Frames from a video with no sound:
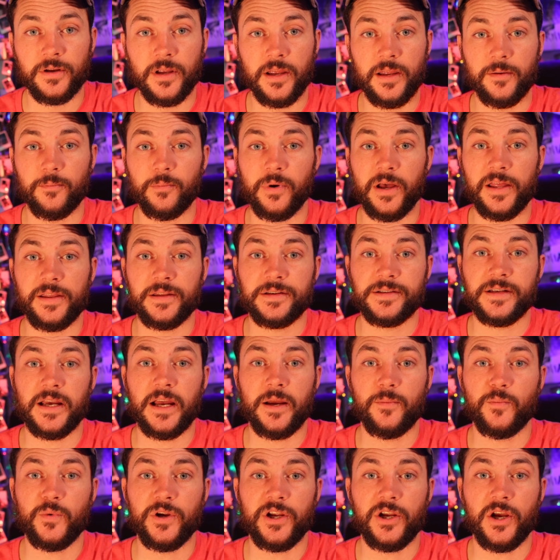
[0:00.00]
And by the
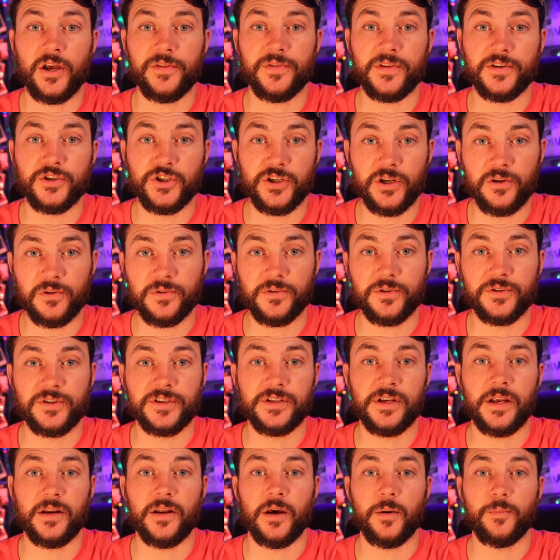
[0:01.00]
time we got the shelter
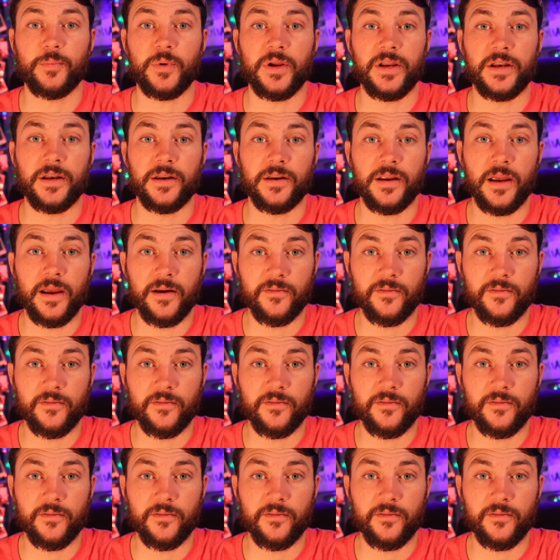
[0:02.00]
set up and